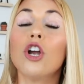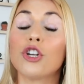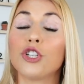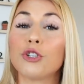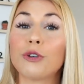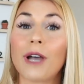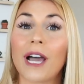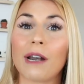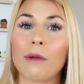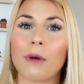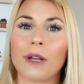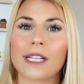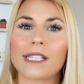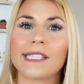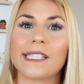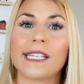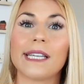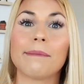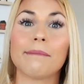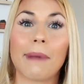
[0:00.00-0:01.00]
Or do you kind of want to
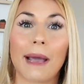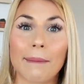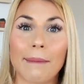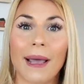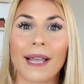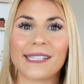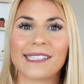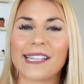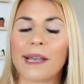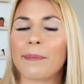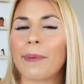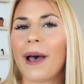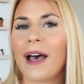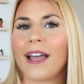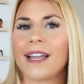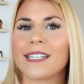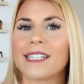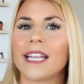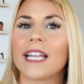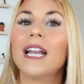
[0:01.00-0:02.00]
see my mindset
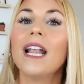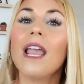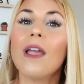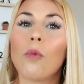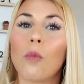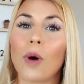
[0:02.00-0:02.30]
behind it,